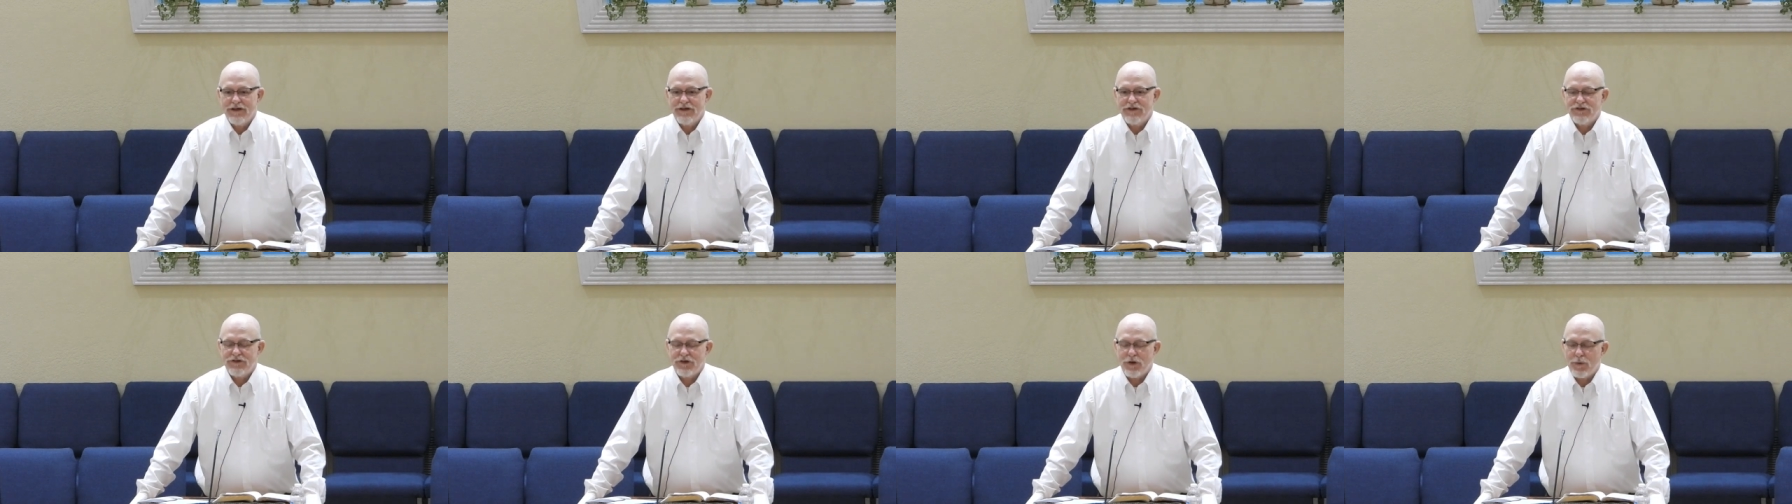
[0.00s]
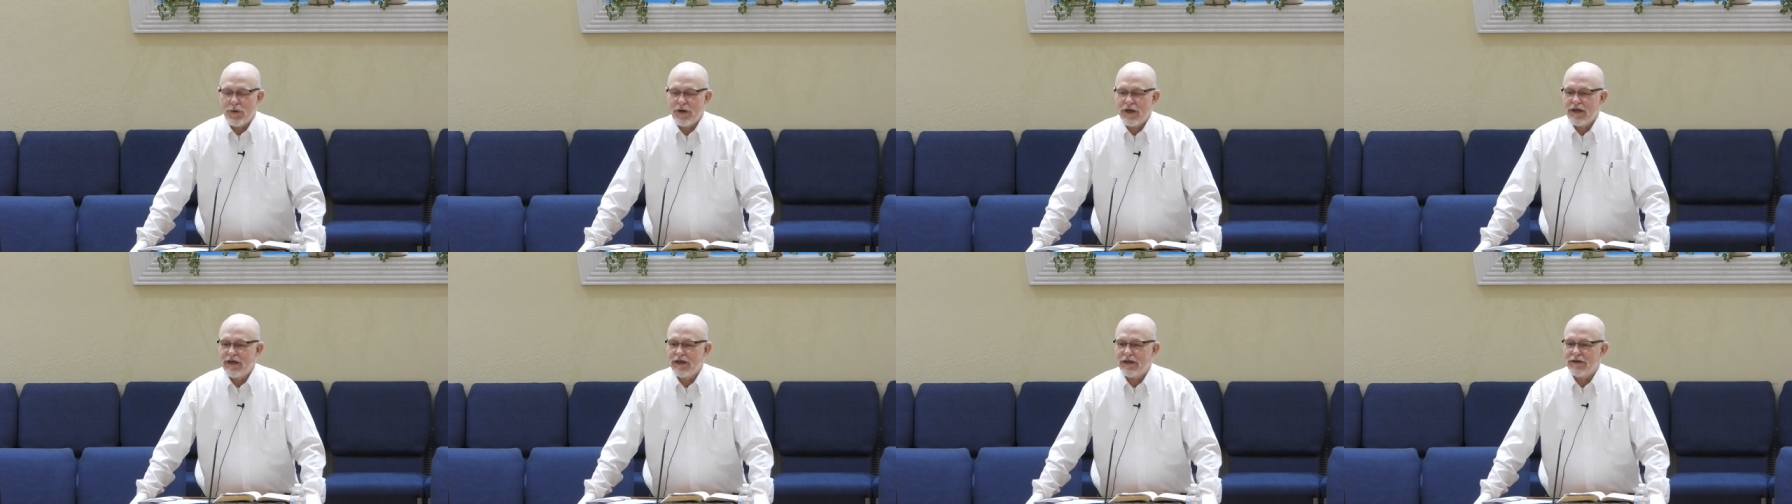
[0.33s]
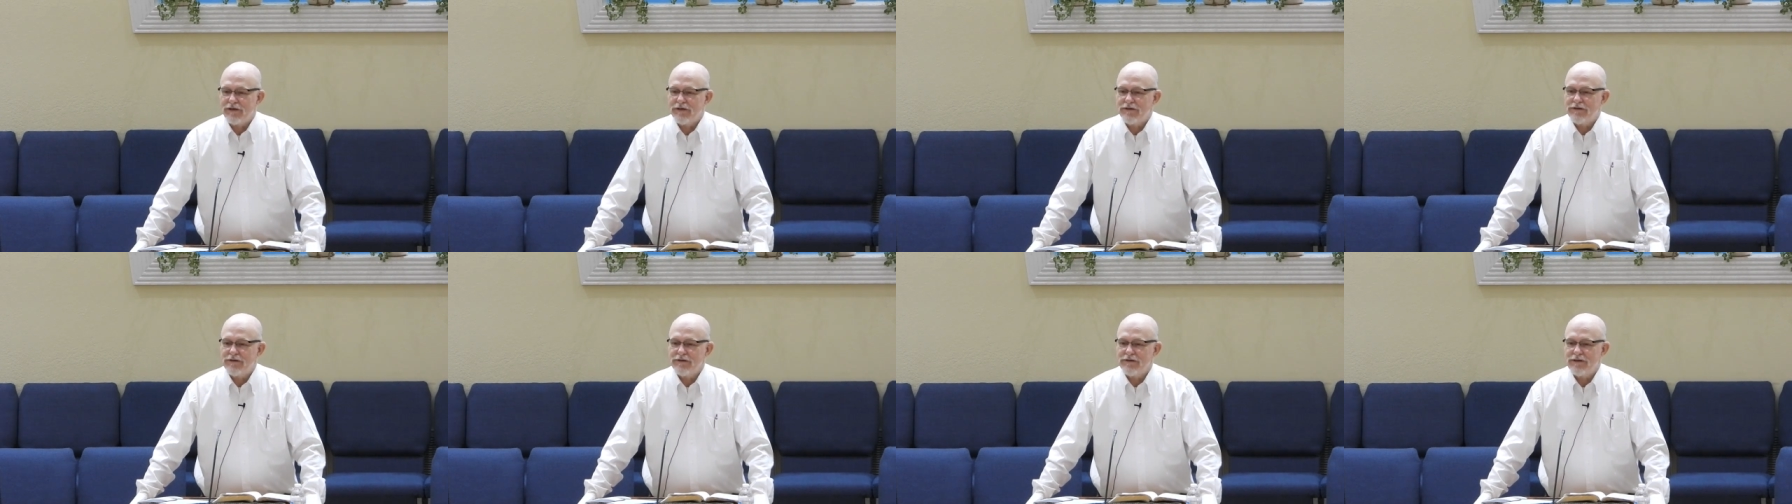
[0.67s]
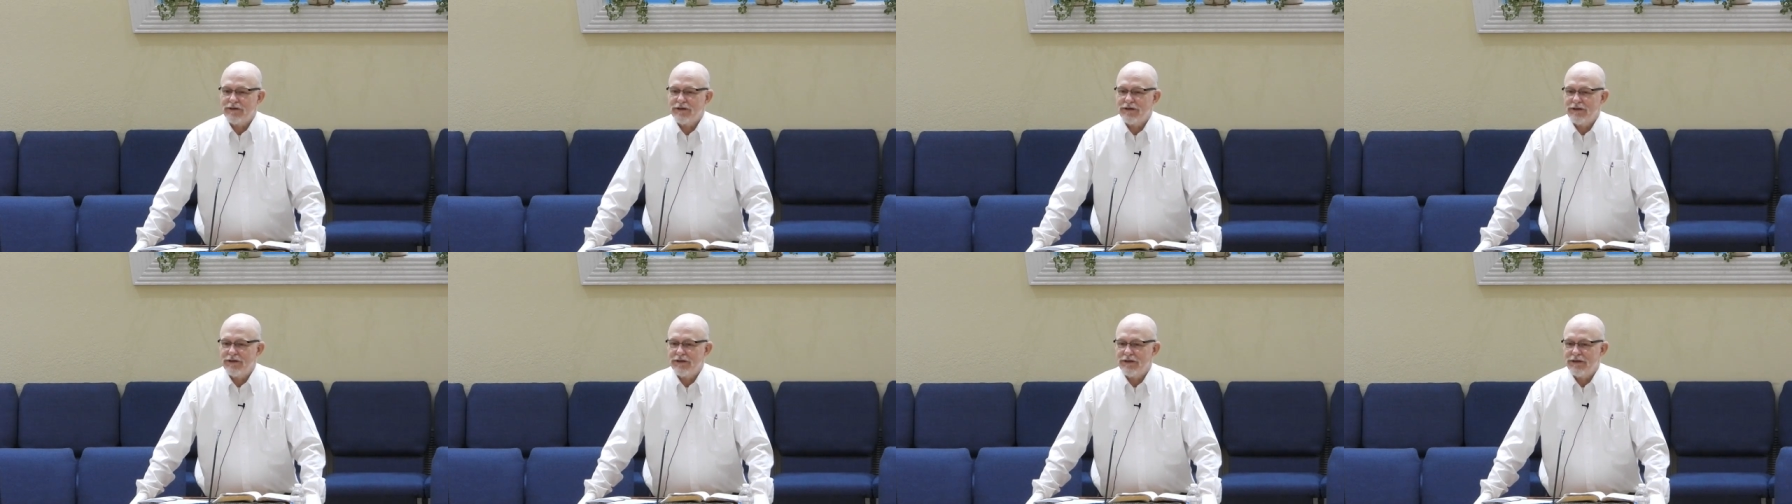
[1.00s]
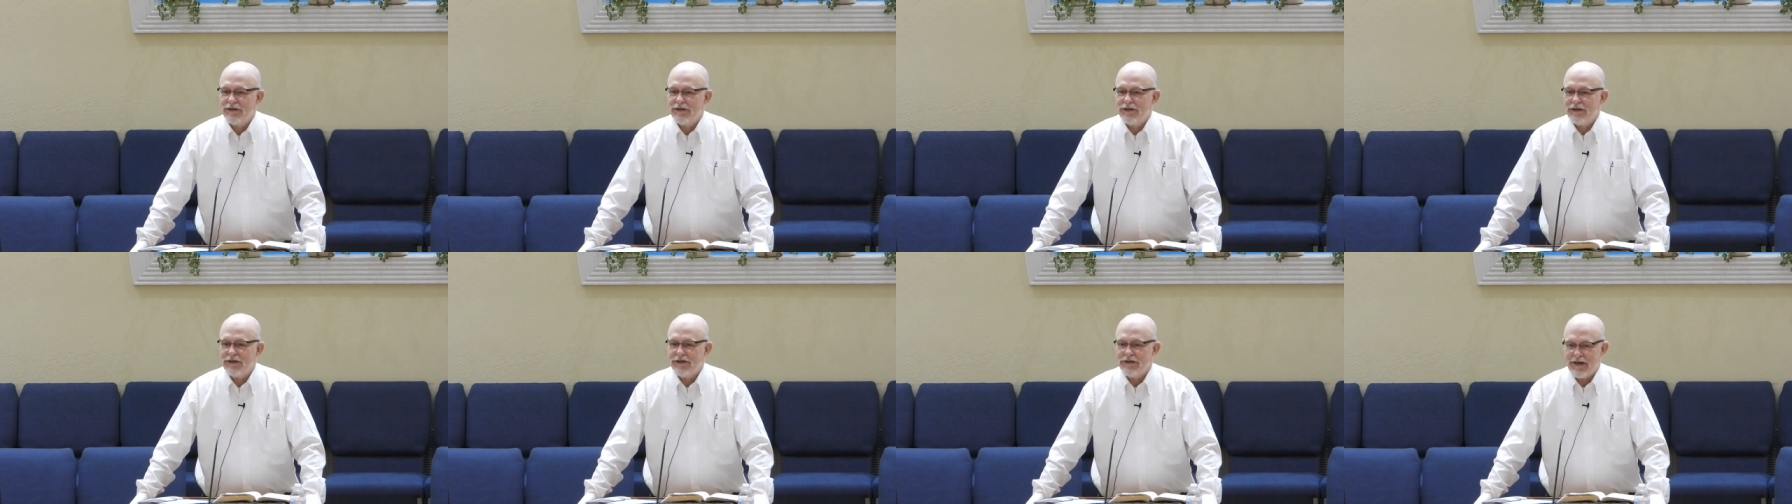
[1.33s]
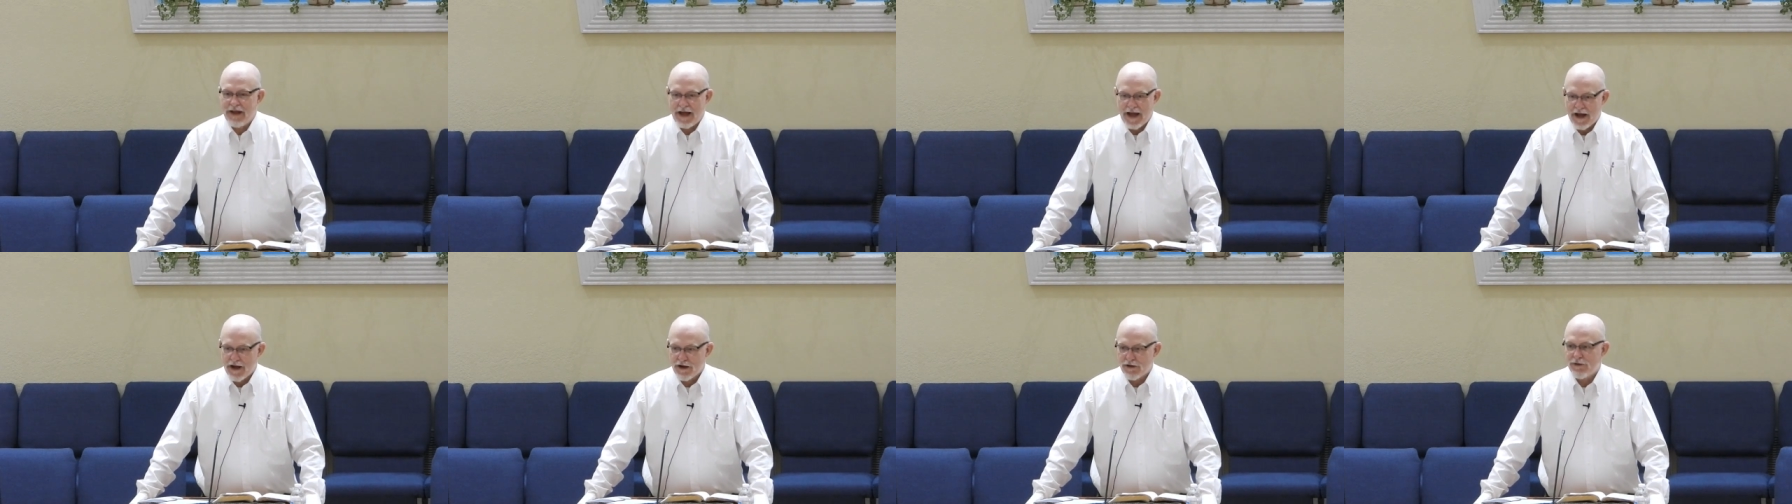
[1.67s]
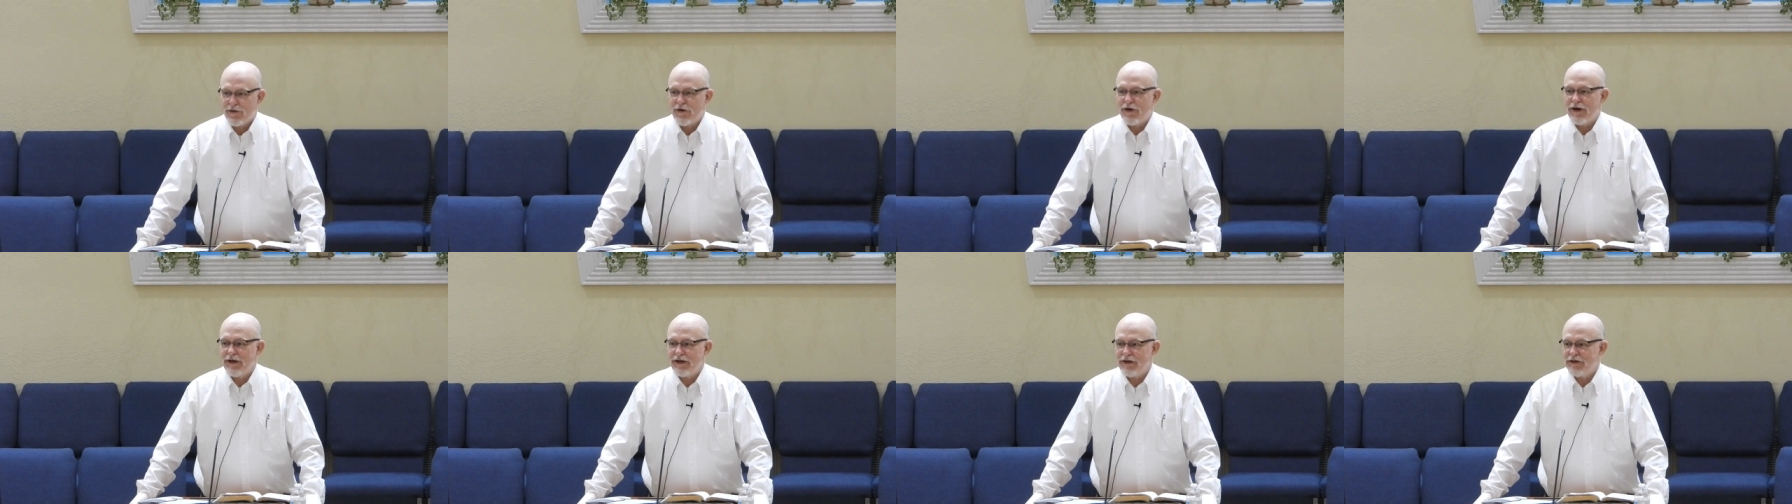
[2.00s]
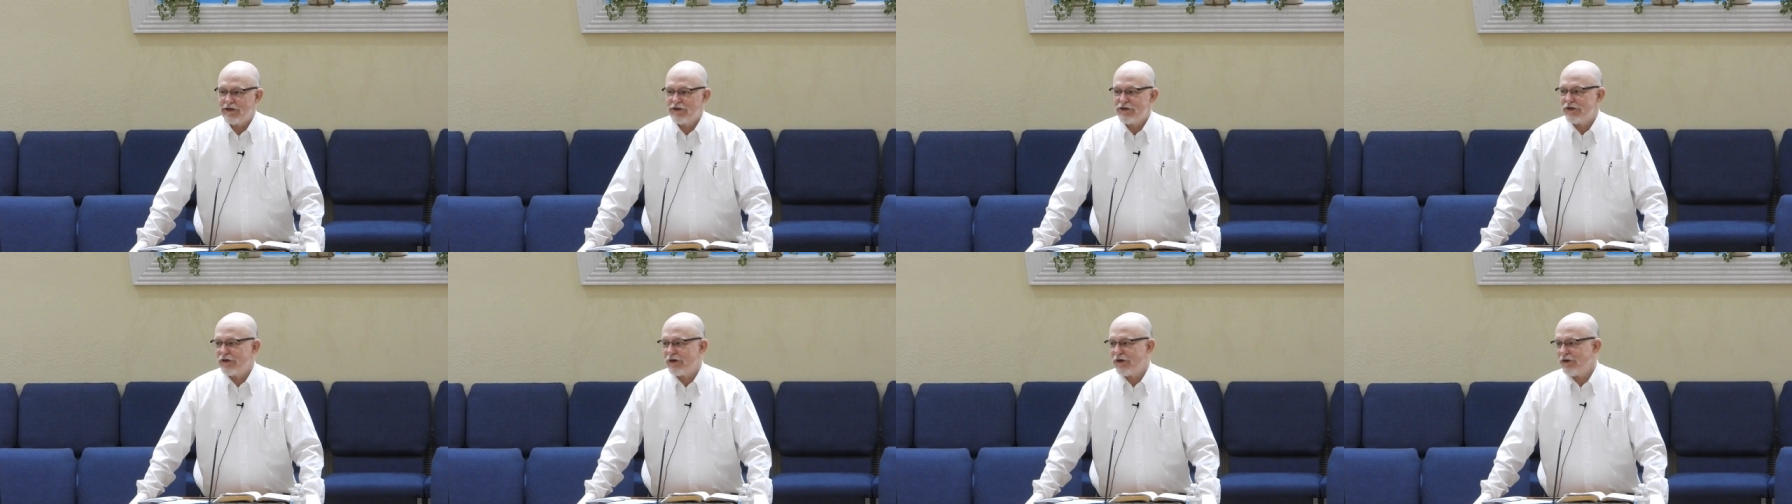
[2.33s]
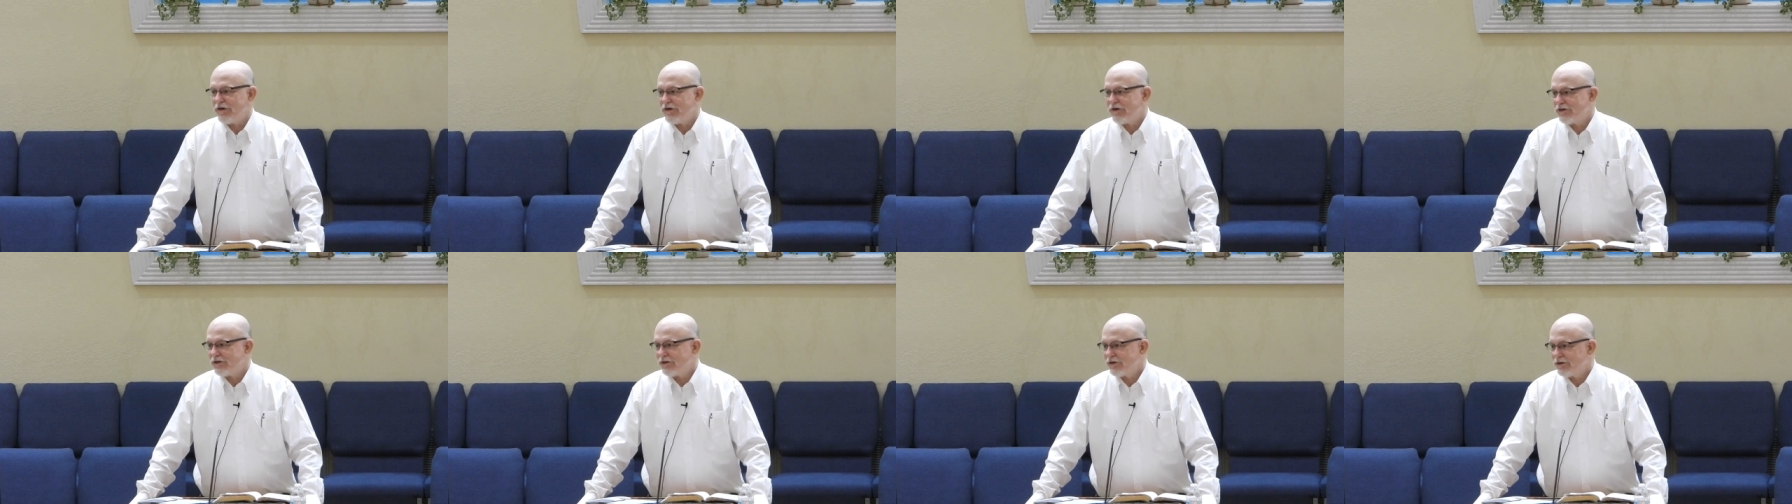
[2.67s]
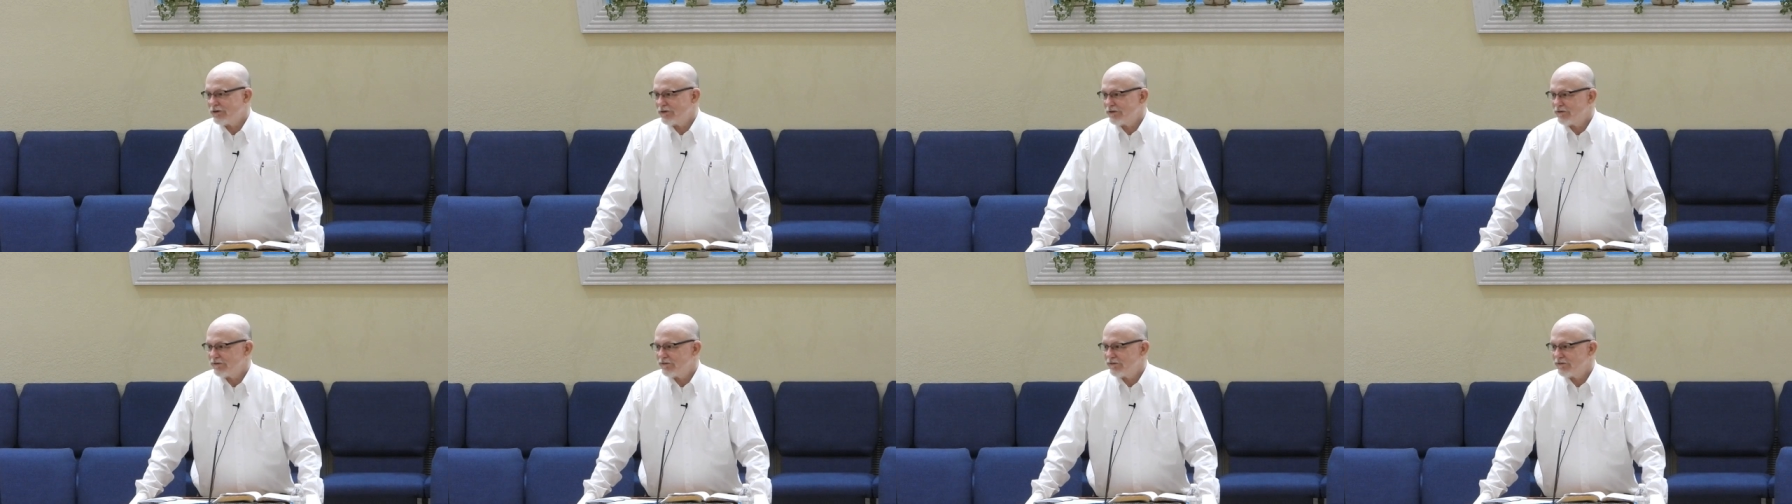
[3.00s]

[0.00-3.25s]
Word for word: so he can downgrade a church.